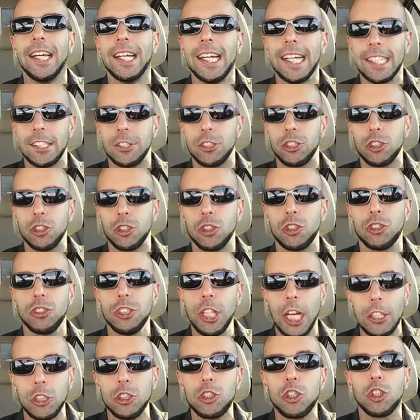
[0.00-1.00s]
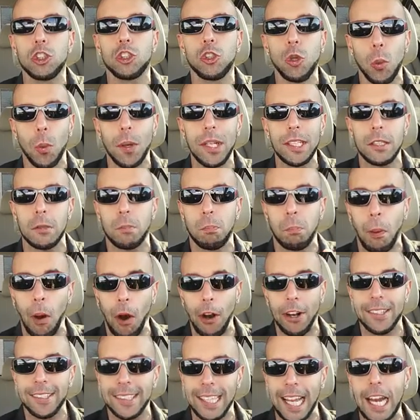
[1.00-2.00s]
it's not to do it
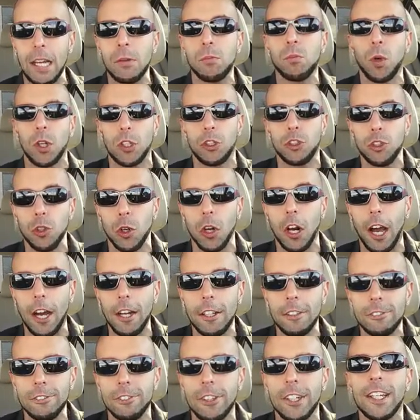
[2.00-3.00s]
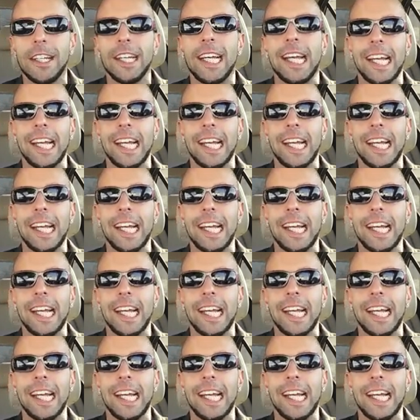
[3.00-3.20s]
part-time what you love,